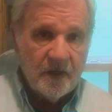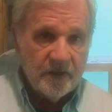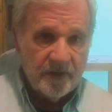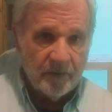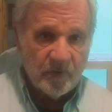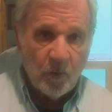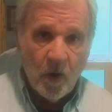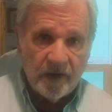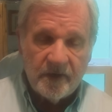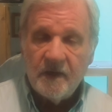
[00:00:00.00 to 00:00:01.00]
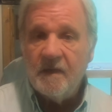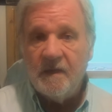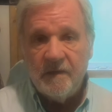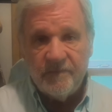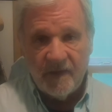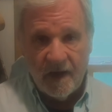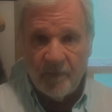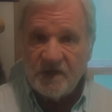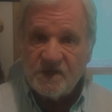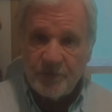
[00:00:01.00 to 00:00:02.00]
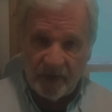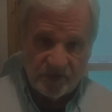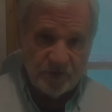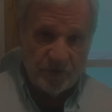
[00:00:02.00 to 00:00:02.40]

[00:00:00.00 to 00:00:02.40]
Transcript: Number 1, how much space do you